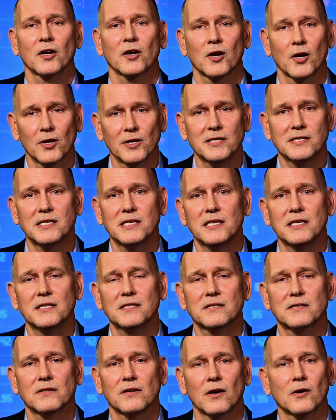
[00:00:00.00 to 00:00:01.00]

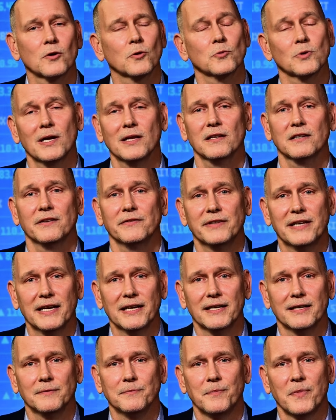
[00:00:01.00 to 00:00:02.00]
Currencies are a relative
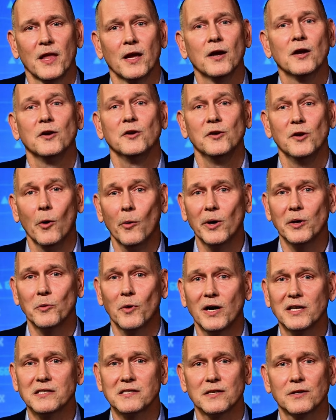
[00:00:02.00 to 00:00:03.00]
game. No one
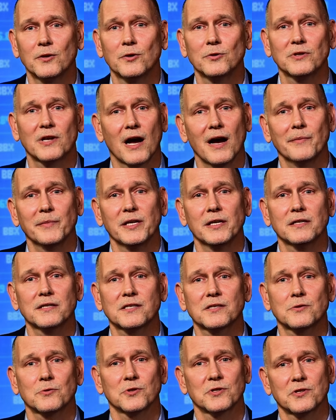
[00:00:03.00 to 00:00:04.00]
wants to own
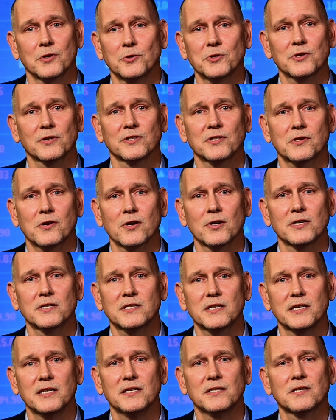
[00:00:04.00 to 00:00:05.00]
communist or socialist
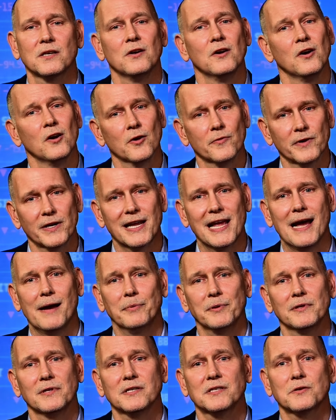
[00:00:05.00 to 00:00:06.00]
currencies over
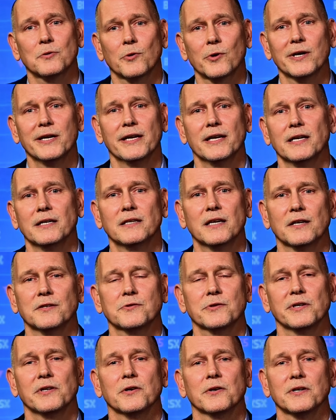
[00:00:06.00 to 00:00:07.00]
capitalist-oriented
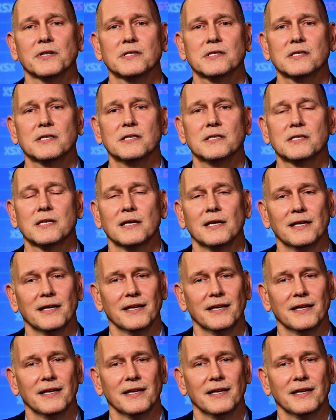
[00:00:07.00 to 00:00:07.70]
country currencies.